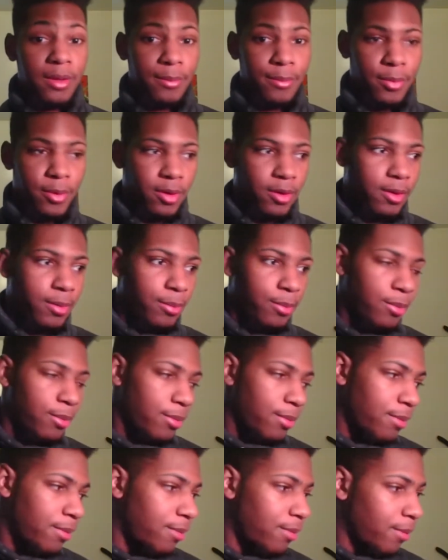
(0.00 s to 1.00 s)

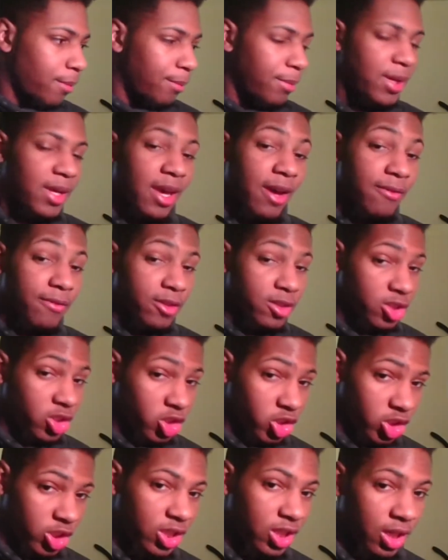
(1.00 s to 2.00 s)
BF
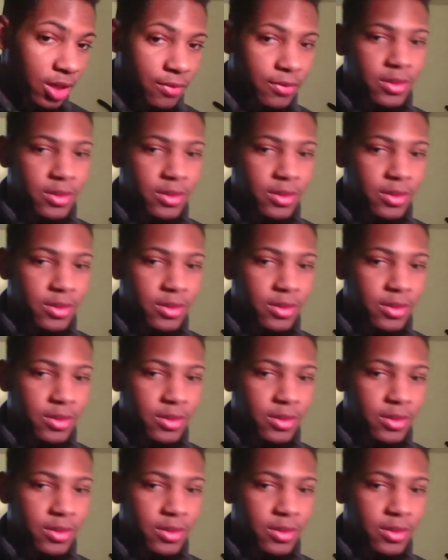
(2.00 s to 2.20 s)
versus GF,